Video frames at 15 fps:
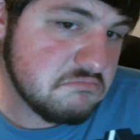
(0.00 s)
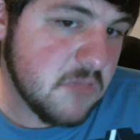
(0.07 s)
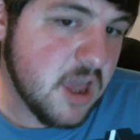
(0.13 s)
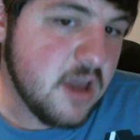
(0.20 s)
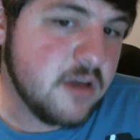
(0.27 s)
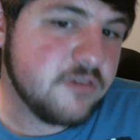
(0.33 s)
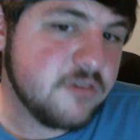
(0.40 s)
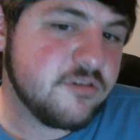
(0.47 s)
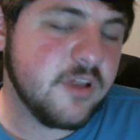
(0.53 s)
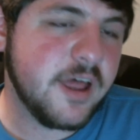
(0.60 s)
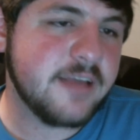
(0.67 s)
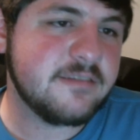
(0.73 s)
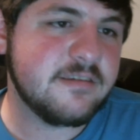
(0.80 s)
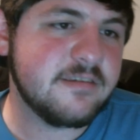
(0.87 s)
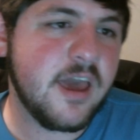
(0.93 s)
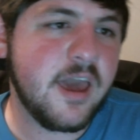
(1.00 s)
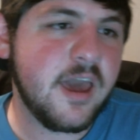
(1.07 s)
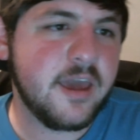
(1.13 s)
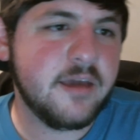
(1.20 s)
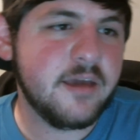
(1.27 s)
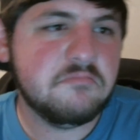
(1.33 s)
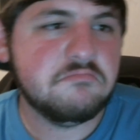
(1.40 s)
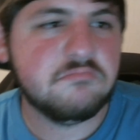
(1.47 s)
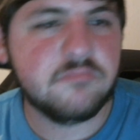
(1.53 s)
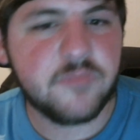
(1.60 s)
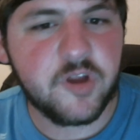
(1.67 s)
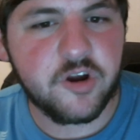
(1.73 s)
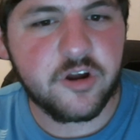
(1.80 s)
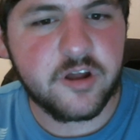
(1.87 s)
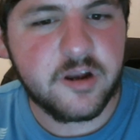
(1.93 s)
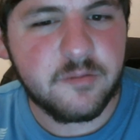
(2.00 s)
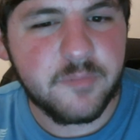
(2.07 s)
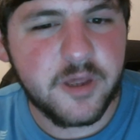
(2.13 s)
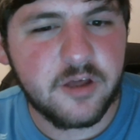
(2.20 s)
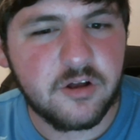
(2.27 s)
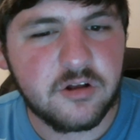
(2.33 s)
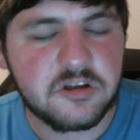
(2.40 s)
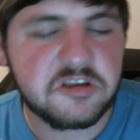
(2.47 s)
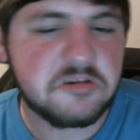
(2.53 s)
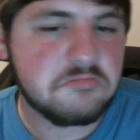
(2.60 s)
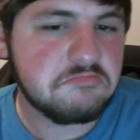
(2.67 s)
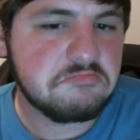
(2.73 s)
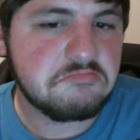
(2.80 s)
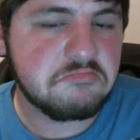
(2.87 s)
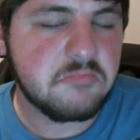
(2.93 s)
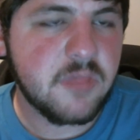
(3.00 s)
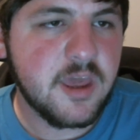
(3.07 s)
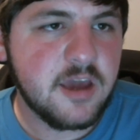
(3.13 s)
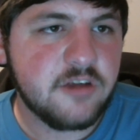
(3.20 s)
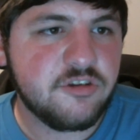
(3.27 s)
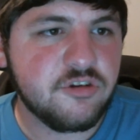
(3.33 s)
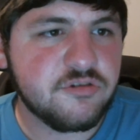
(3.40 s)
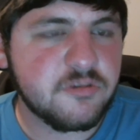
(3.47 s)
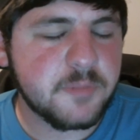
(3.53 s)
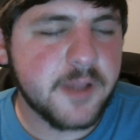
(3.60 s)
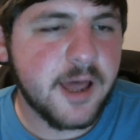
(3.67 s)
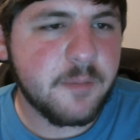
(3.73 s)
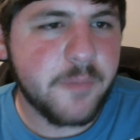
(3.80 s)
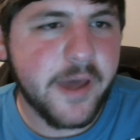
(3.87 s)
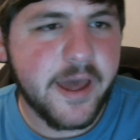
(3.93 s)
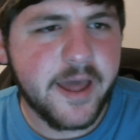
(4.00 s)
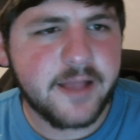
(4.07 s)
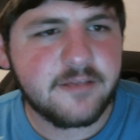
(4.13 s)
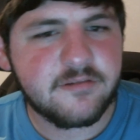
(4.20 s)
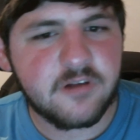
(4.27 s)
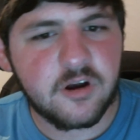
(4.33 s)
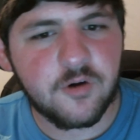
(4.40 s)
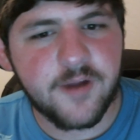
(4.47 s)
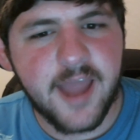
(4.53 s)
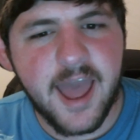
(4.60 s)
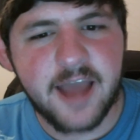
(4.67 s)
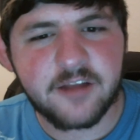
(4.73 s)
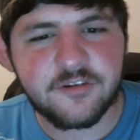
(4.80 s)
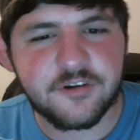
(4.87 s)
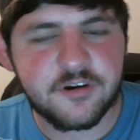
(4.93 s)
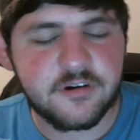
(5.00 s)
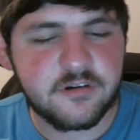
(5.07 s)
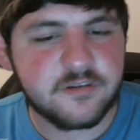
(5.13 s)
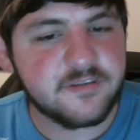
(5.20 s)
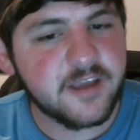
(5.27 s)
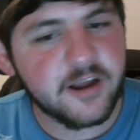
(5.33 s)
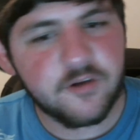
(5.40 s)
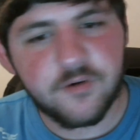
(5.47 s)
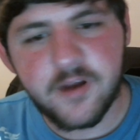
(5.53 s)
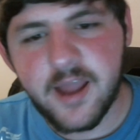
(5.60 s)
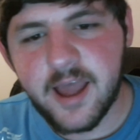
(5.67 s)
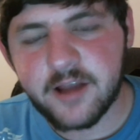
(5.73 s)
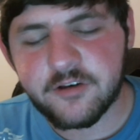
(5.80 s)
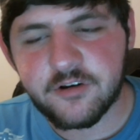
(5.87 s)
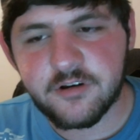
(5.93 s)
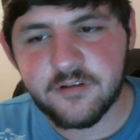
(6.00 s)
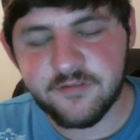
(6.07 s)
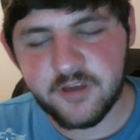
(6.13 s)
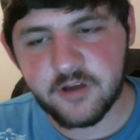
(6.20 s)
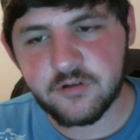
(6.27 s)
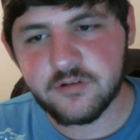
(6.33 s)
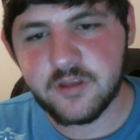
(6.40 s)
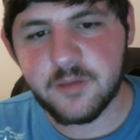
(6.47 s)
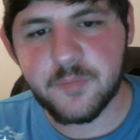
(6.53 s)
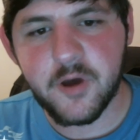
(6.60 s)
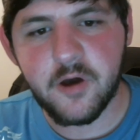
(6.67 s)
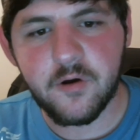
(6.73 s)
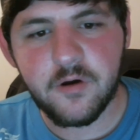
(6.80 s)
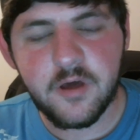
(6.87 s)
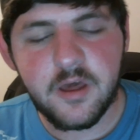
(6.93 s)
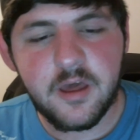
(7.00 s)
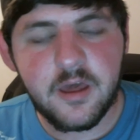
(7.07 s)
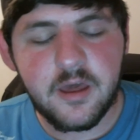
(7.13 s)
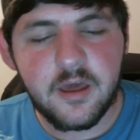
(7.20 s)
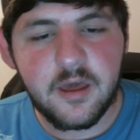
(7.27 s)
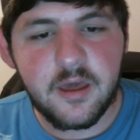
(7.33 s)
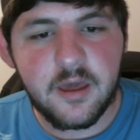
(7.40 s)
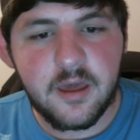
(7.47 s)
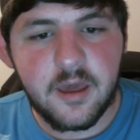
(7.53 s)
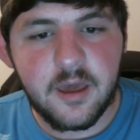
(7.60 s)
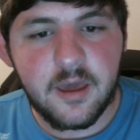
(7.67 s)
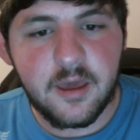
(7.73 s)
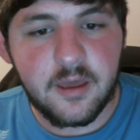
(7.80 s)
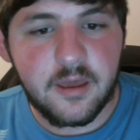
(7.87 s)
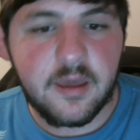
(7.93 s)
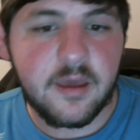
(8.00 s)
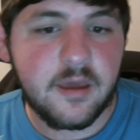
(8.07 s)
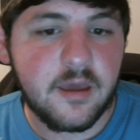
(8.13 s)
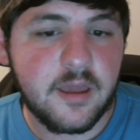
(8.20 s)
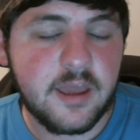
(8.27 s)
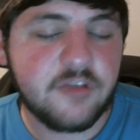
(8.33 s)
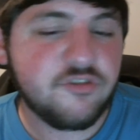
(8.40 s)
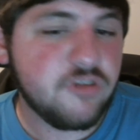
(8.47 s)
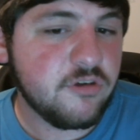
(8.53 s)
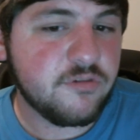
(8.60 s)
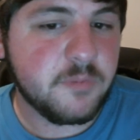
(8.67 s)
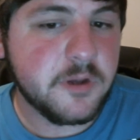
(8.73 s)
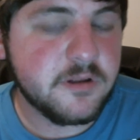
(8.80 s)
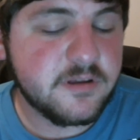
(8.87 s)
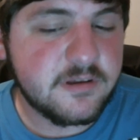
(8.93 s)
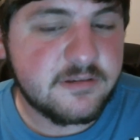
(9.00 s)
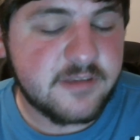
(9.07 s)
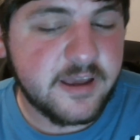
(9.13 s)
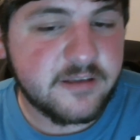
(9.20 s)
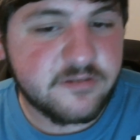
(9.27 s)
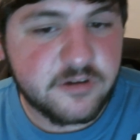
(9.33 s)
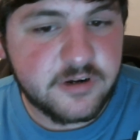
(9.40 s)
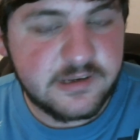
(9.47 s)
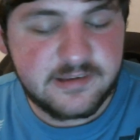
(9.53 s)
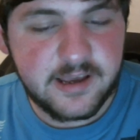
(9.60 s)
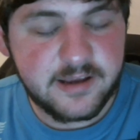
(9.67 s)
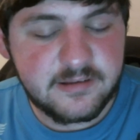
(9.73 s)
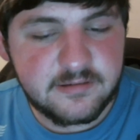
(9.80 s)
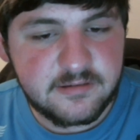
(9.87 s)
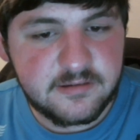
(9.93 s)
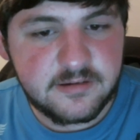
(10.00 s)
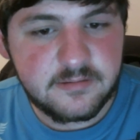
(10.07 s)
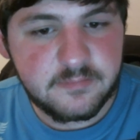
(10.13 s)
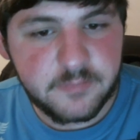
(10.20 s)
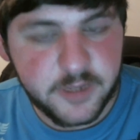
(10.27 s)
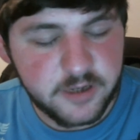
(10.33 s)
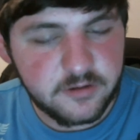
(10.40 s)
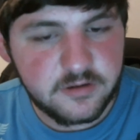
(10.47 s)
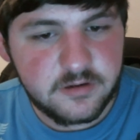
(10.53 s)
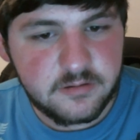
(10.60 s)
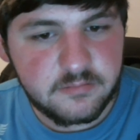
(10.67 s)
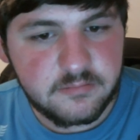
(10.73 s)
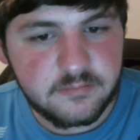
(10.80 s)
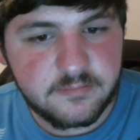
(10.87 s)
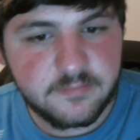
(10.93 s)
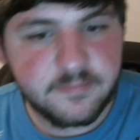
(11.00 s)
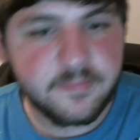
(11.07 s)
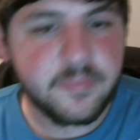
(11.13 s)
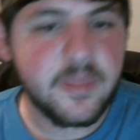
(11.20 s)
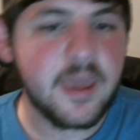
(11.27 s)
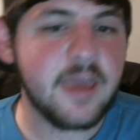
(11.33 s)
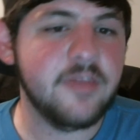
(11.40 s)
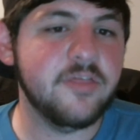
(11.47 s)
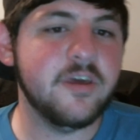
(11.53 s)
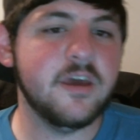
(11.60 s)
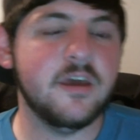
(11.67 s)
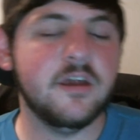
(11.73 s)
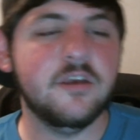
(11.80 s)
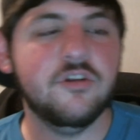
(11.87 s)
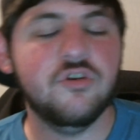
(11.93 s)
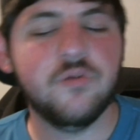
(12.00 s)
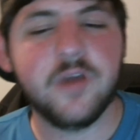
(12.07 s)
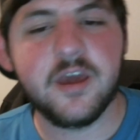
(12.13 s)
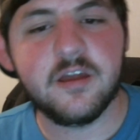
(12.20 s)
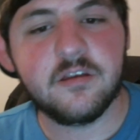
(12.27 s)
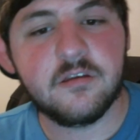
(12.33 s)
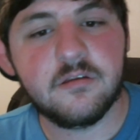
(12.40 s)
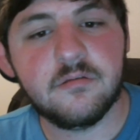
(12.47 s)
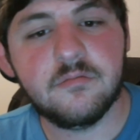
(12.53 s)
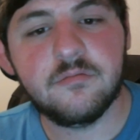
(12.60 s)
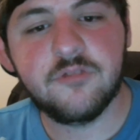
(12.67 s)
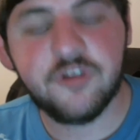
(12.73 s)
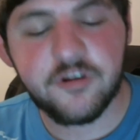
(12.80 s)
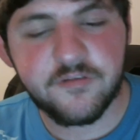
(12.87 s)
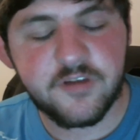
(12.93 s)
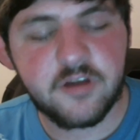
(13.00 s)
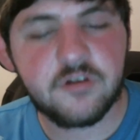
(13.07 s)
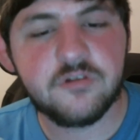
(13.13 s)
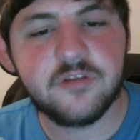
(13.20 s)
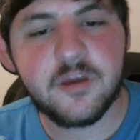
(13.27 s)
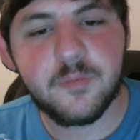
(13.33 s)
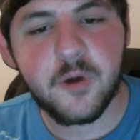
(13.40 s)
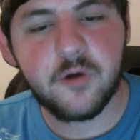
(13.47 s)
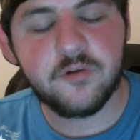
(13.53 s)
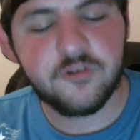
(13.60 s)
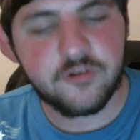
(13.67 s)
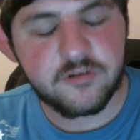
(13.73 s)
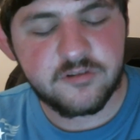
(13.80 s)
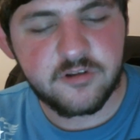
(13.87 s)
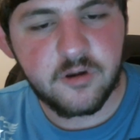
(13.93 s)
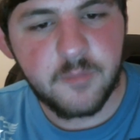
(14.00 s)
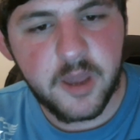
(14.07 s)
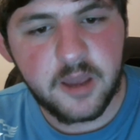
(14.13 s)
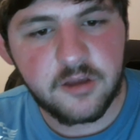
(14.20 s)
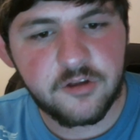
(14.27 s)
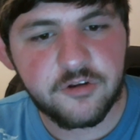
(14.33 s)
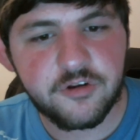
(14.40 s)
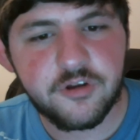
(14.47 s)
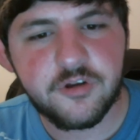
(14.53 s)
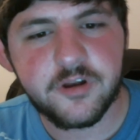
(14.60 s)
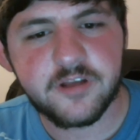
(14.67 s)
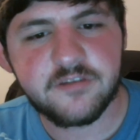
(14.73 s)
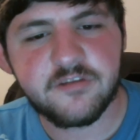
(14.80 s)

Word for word: So let's say you're going to build 2 supply pads, a reactor, a second reactor, a vehicle depot. Each of those buildings takes 30 seconds to build, and then you get to your vehicle depot and you can start making your units.